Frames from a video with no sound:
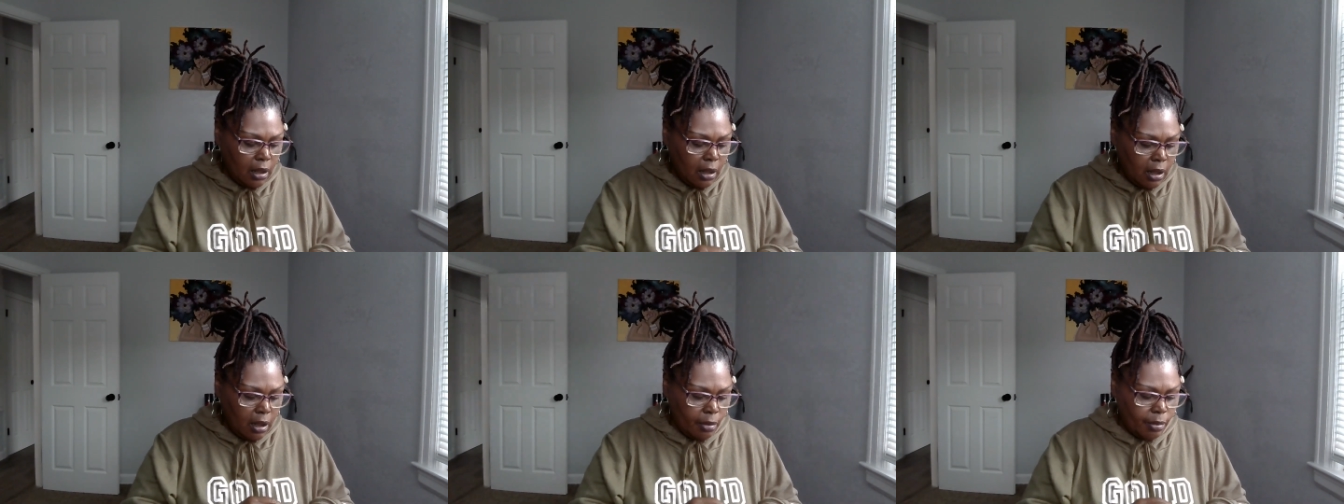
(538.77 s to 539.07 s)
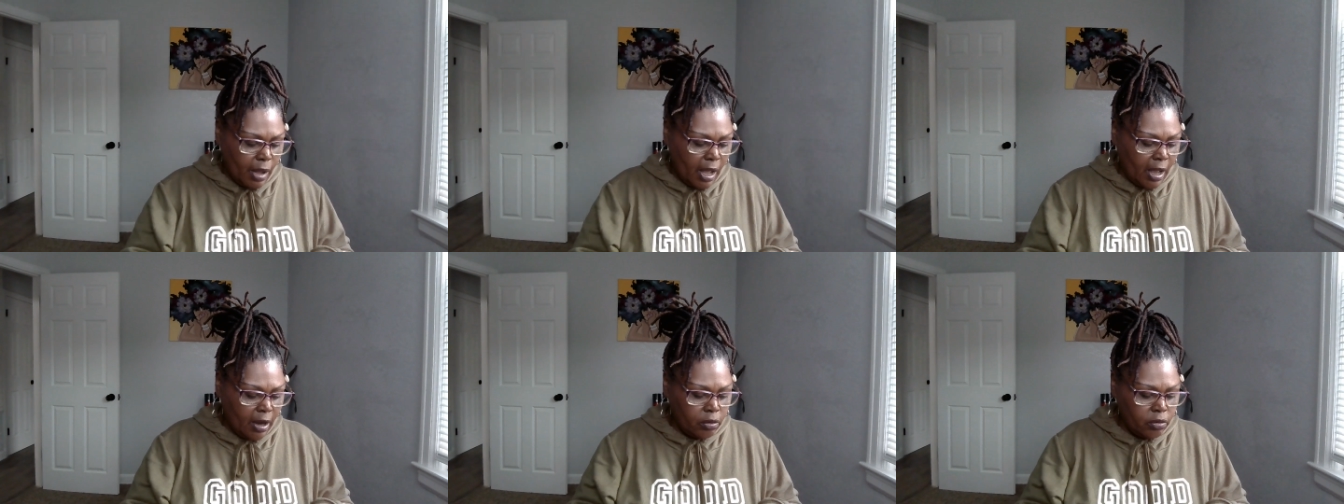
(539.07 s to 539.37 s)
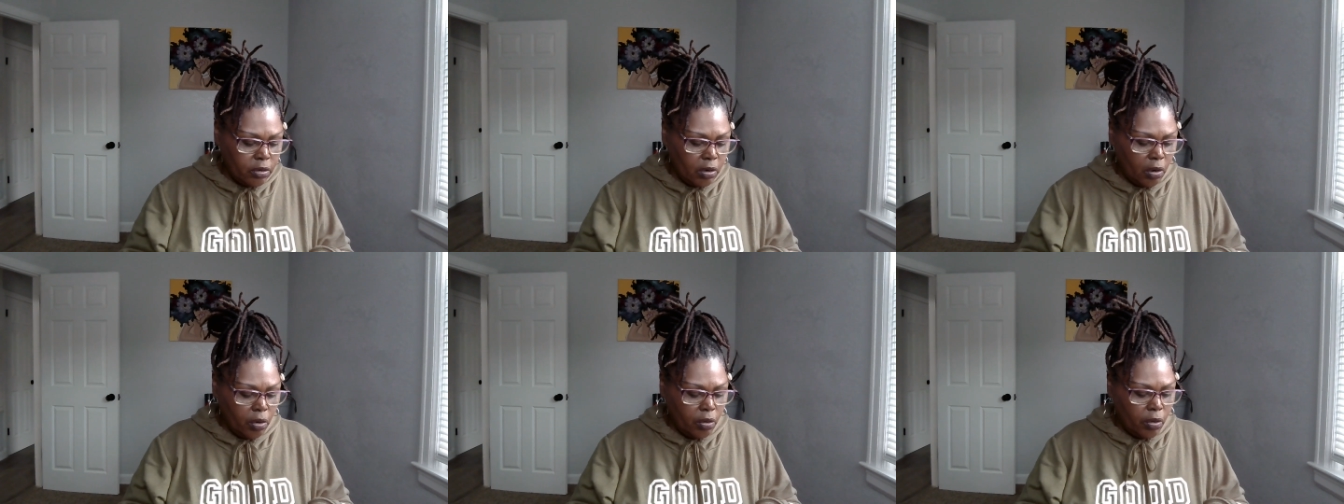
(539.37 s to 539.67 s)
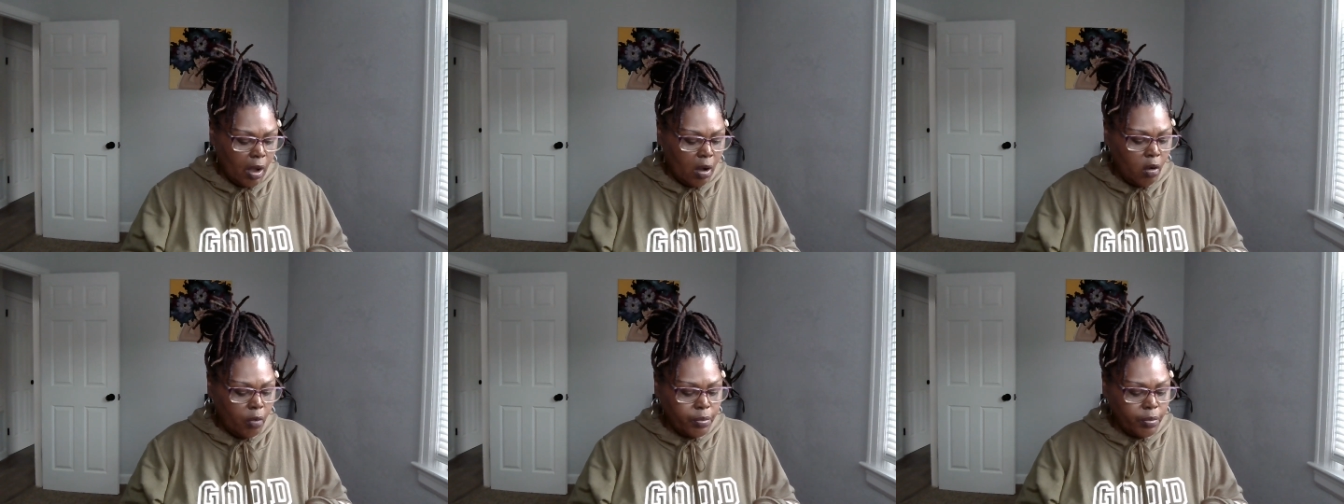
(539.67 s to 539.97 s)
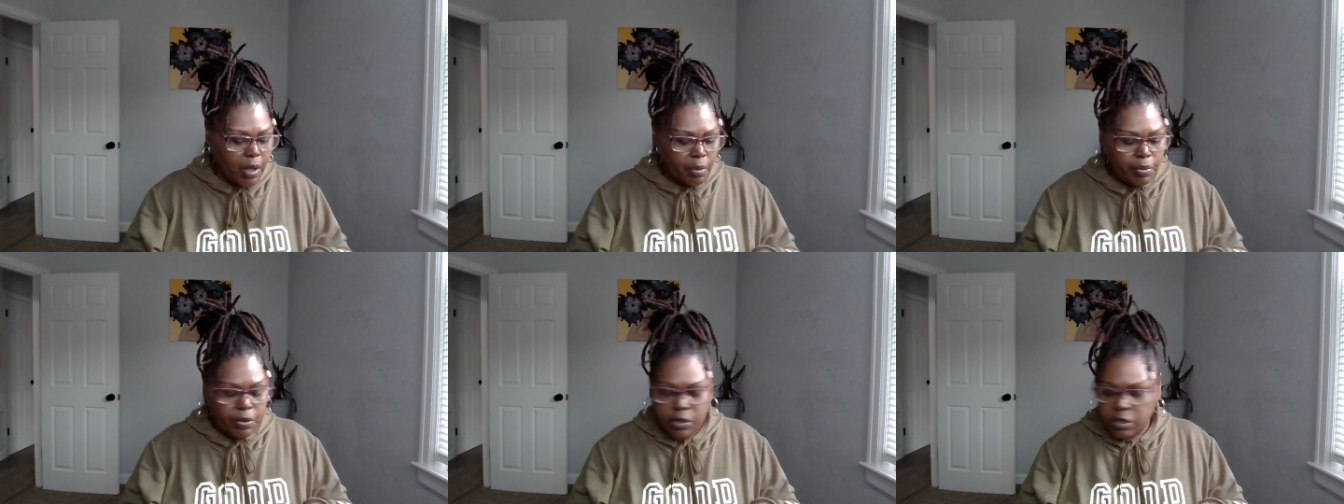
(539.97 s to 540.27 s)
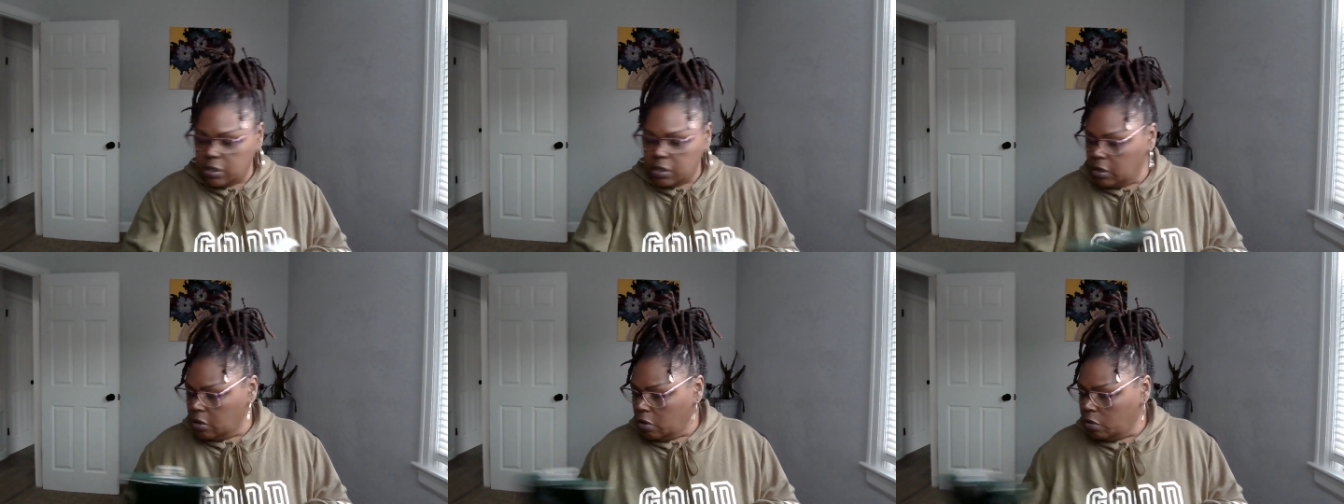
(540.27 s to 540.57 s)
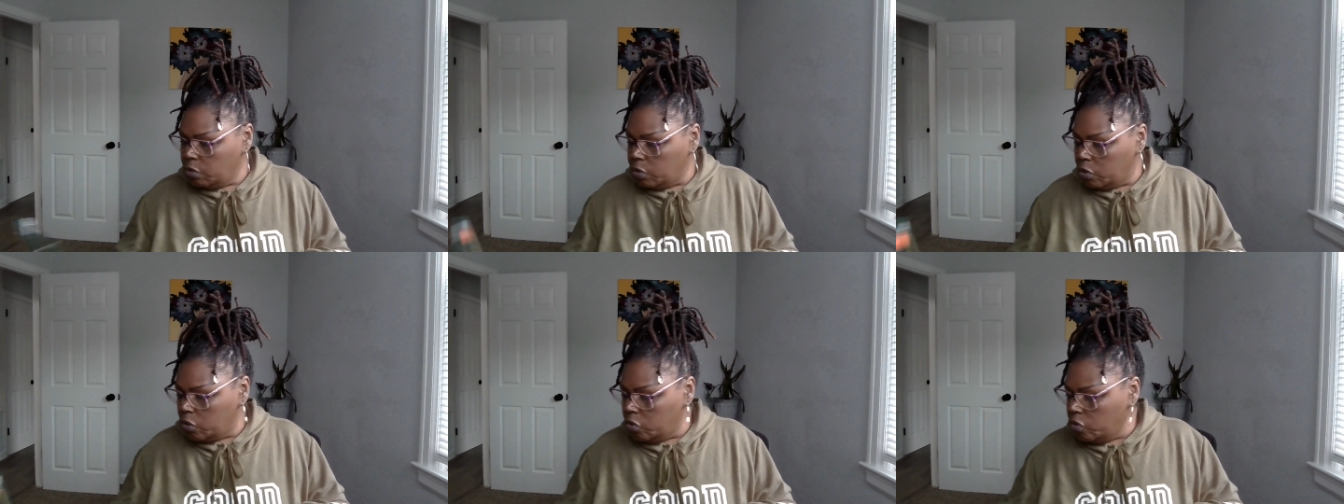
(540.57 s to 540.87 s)
um, I don't know. I hope they put it in
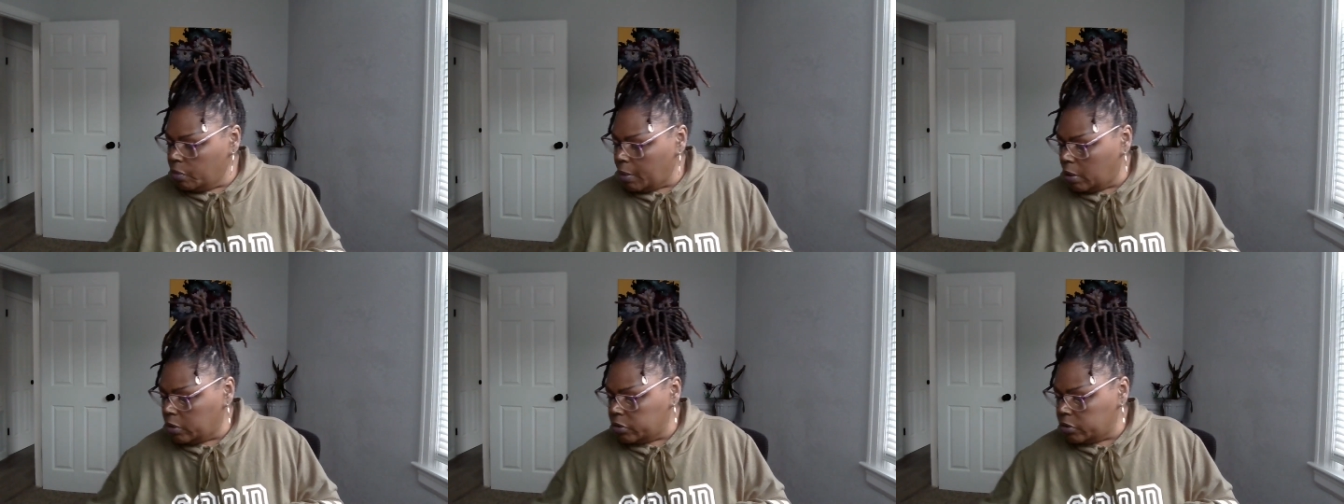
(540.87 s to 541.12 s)
her room